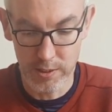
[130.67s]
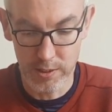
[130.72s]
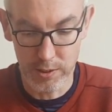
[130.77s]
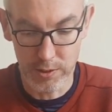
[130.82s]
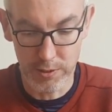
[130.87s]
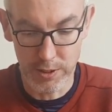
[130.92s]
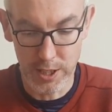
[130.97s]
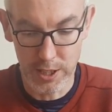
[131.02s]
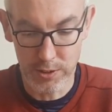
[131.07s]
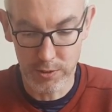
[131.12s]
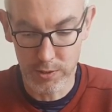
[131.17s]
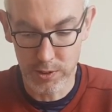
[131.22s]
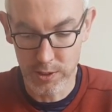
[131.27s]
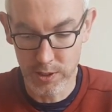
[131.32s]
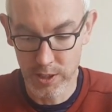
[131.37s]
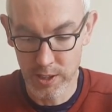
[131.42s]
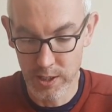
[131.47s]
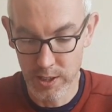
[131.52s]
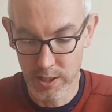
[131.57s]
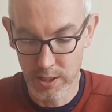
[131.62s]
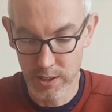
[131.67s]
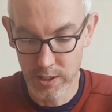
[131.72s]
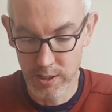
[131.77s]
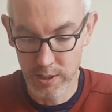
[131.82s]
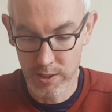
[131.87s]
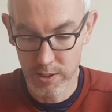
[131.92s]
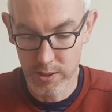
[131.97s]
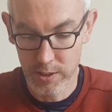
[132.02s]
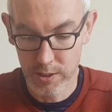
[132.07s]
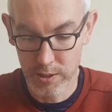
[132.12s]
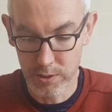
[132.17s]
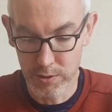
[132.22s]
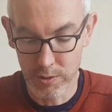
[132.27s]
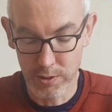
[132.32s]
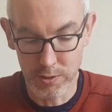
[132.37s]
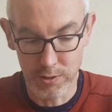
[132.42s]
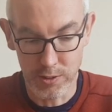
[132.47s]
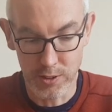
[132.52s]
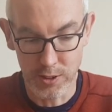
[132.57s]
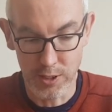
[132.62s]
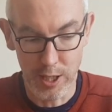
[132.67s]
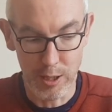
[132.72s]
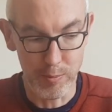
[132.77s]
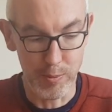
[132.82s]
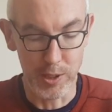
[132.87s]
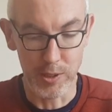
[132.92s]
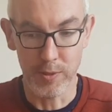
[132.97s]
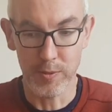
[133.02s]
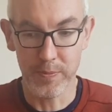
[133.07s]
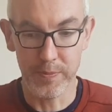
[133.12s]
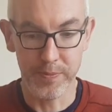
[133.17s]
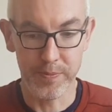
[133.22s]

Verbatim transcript: 300, 310 mil.